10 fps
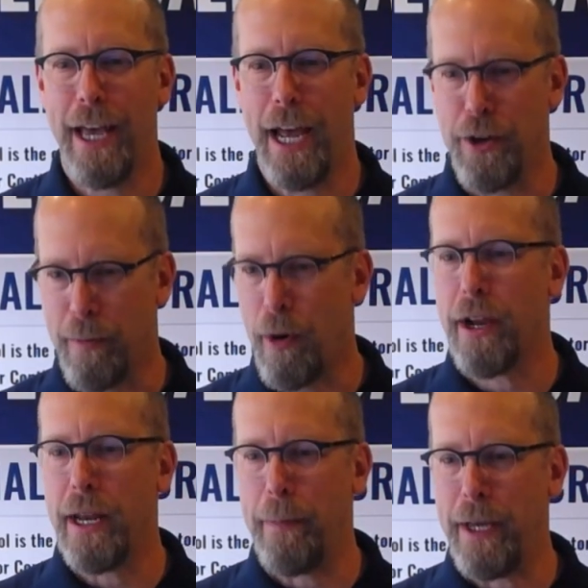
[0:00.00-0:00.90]
and your
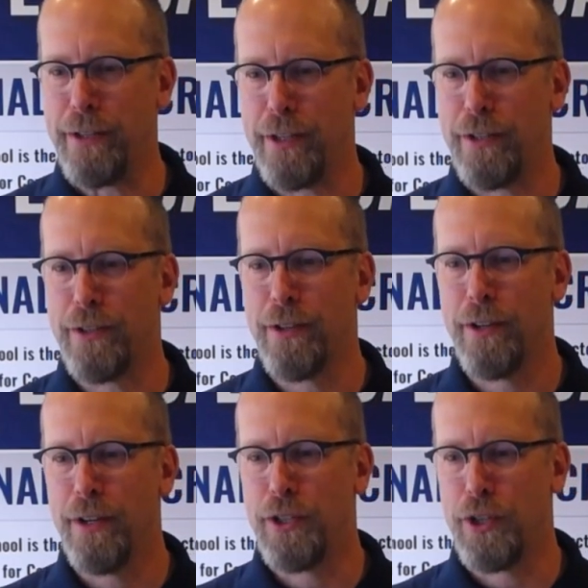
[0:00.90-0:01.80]
marketing pieces
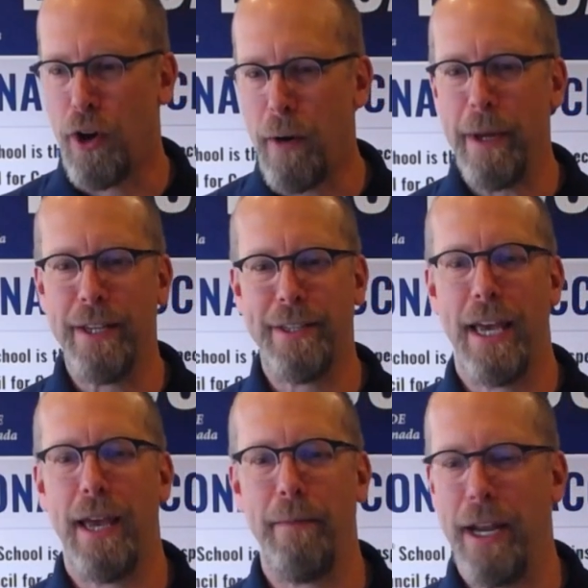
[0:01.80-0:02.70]
should all be the
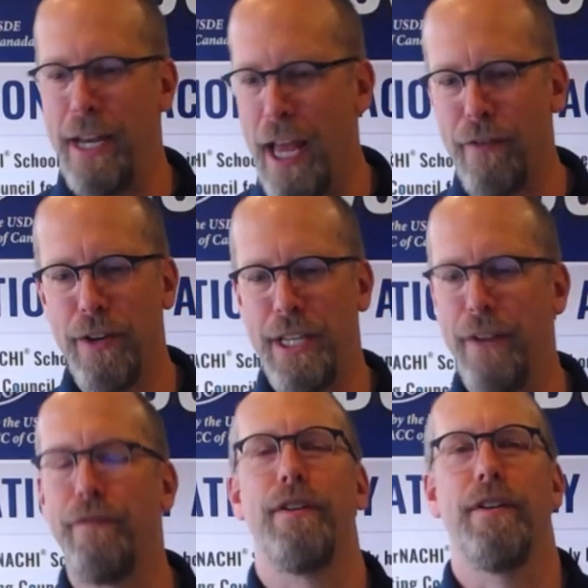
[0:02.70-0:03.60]
same and never
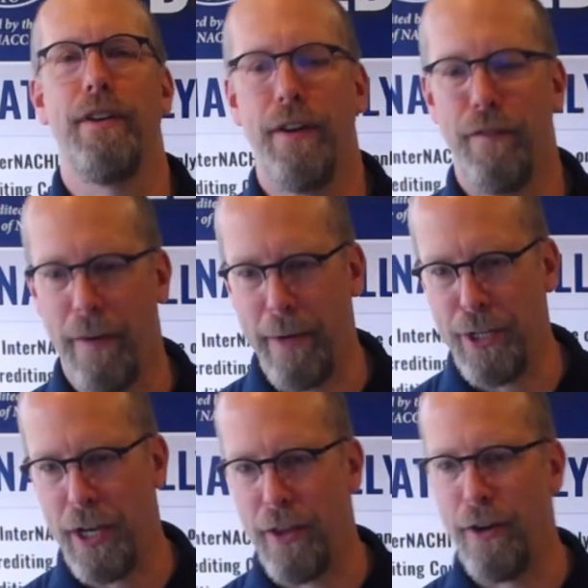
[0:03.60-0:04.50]
differ from
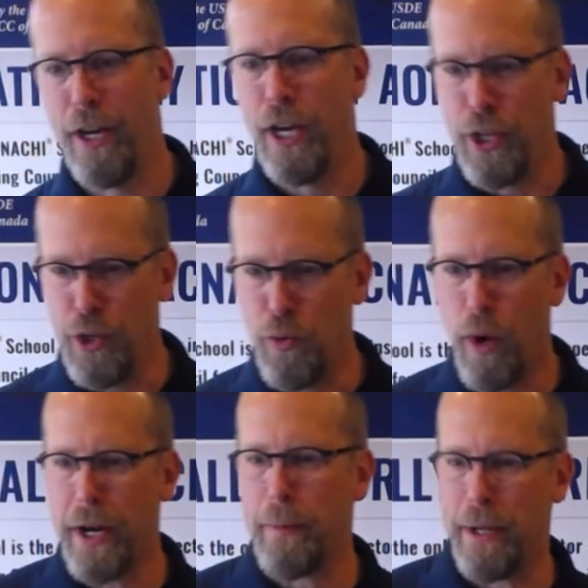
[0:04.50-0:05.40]
each other. You
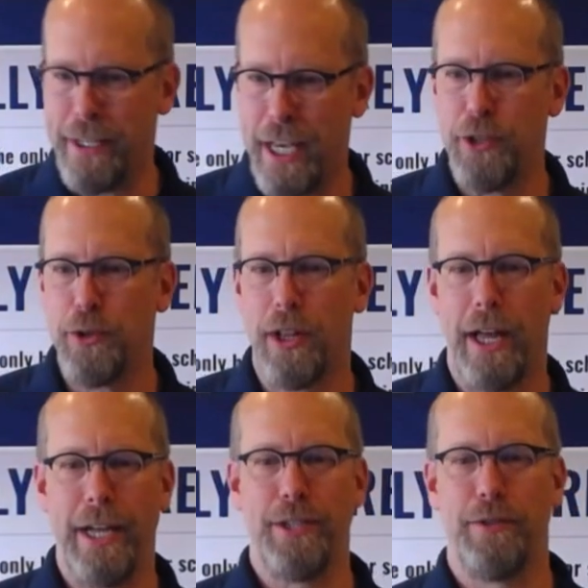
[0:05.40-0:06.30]
want potential
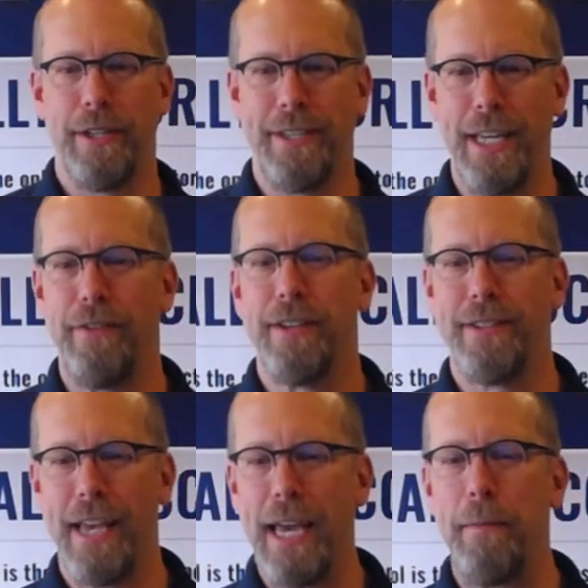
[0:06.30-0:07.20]
clients to receive the
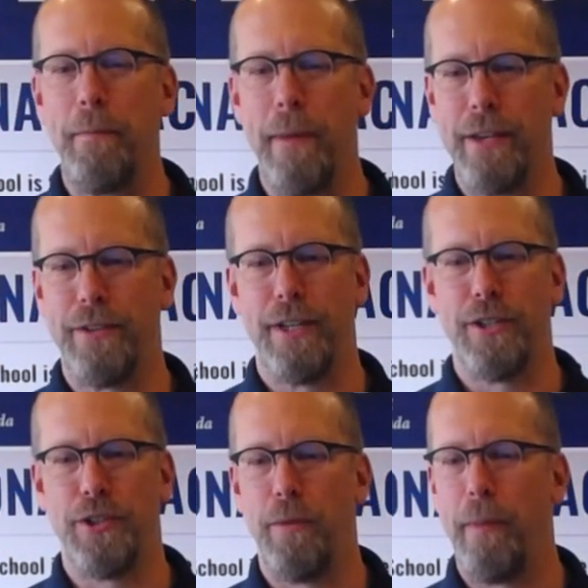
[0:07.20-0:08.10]
same
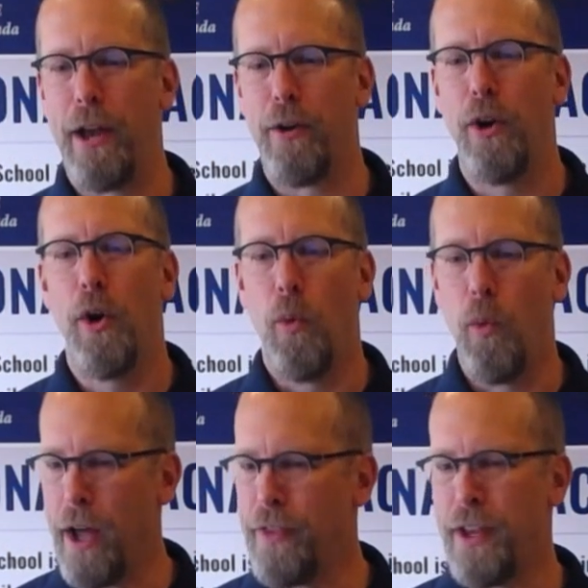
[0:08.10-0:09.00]
message no matter
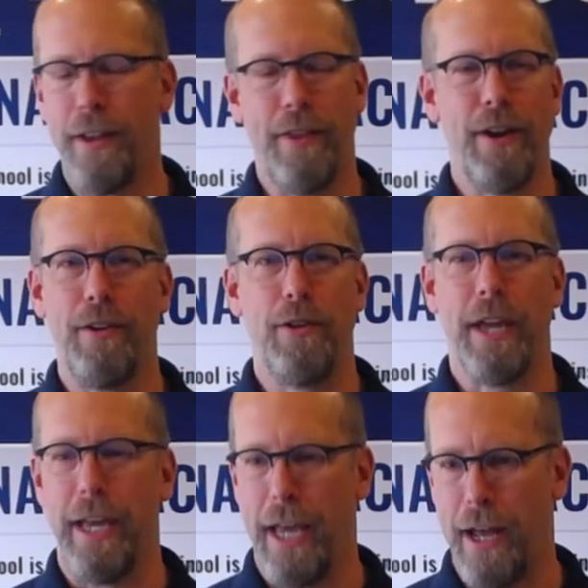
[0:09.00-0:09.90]
what they're
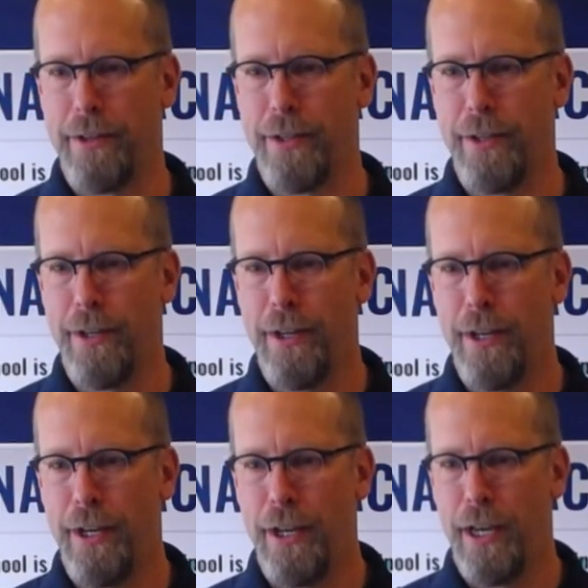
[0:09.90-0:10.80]
looking at.
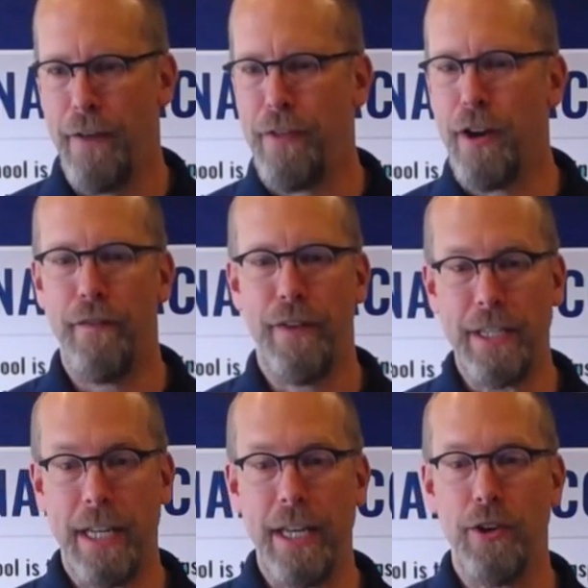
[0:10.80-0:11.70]
If they're
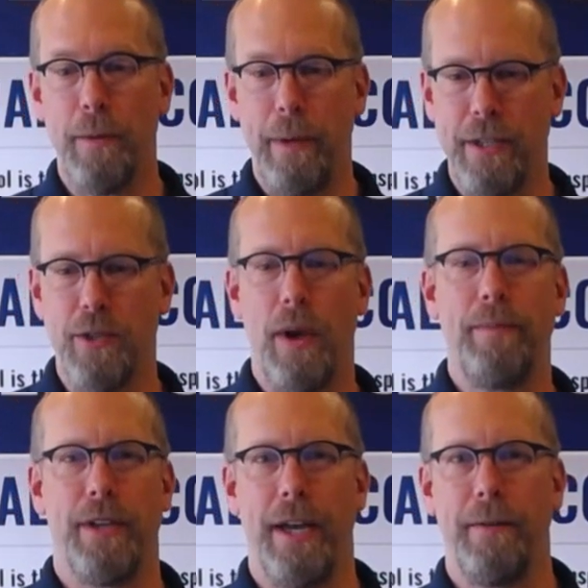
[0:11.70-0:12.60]
visiting your business
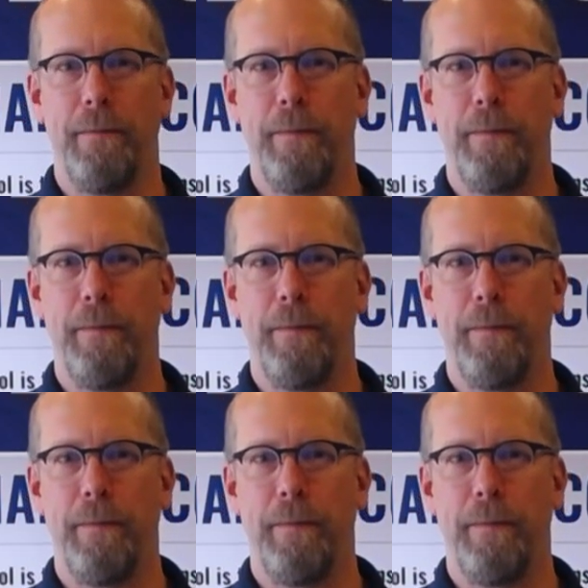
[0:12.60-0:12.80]
website,